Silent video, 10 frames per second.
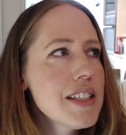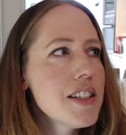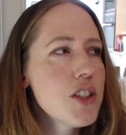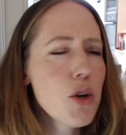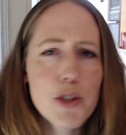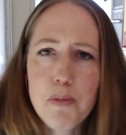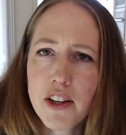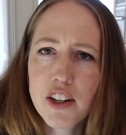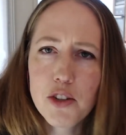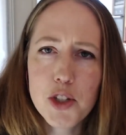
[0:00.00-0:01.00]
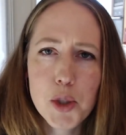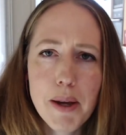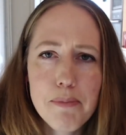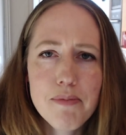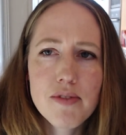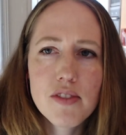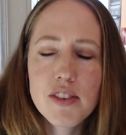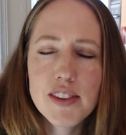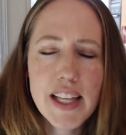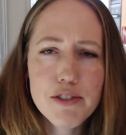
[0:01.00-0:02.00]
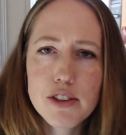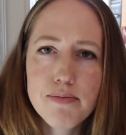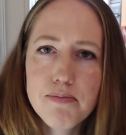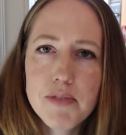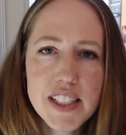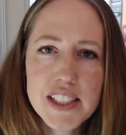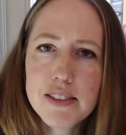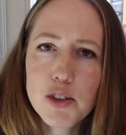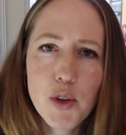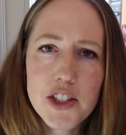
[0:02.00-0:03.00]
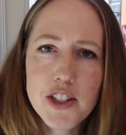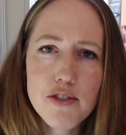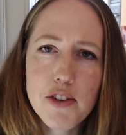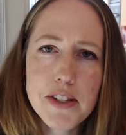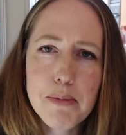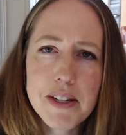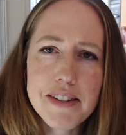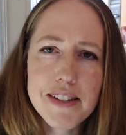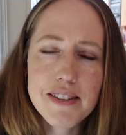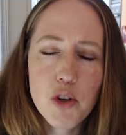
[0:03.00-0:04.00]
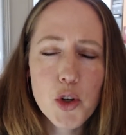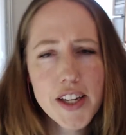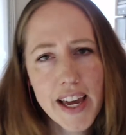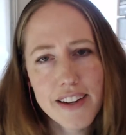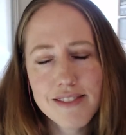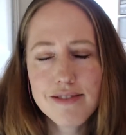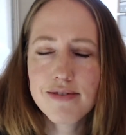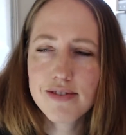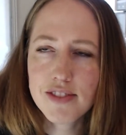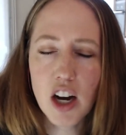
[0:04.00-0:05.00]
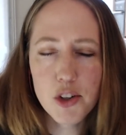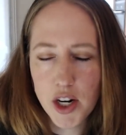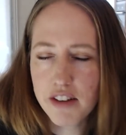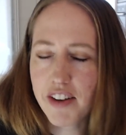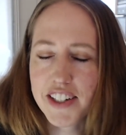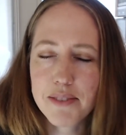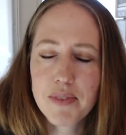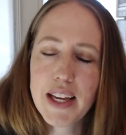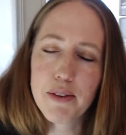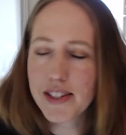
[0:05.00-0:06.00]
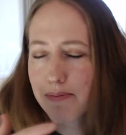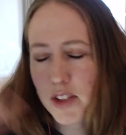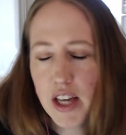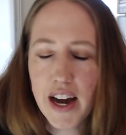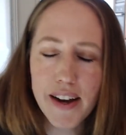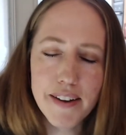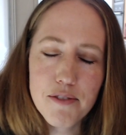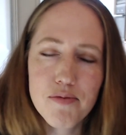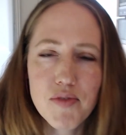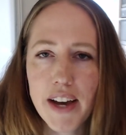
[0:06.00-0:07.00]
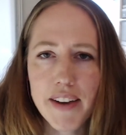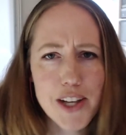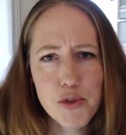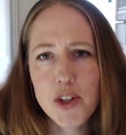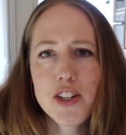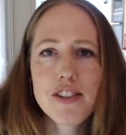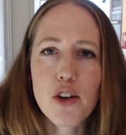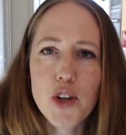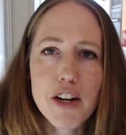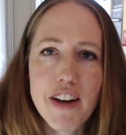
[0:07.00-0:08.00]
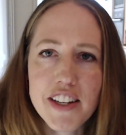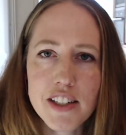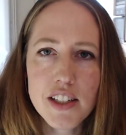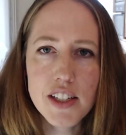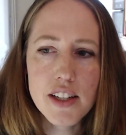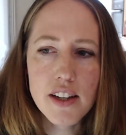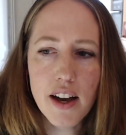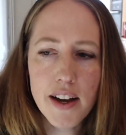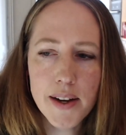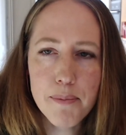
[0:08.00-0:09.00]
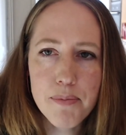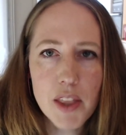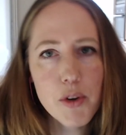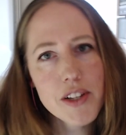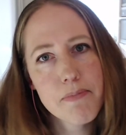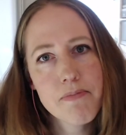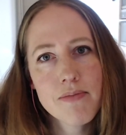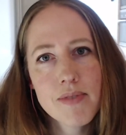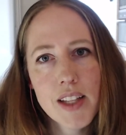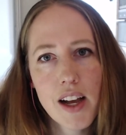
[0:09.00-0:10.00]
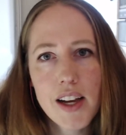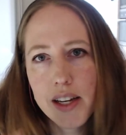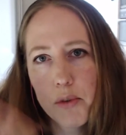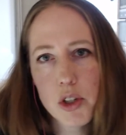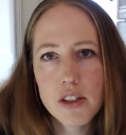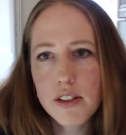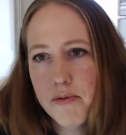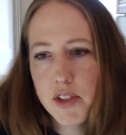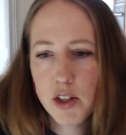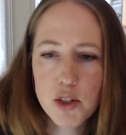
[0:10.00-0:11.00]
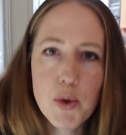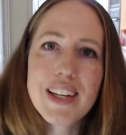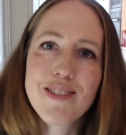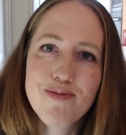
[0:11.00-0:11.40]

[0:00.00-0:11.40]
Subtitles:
don't respond on YouTube. I never see questions for some reason, or you can. I'll try to find it. Anyways, ask questions. I'll try to find it. Otherwise, I will see you next week.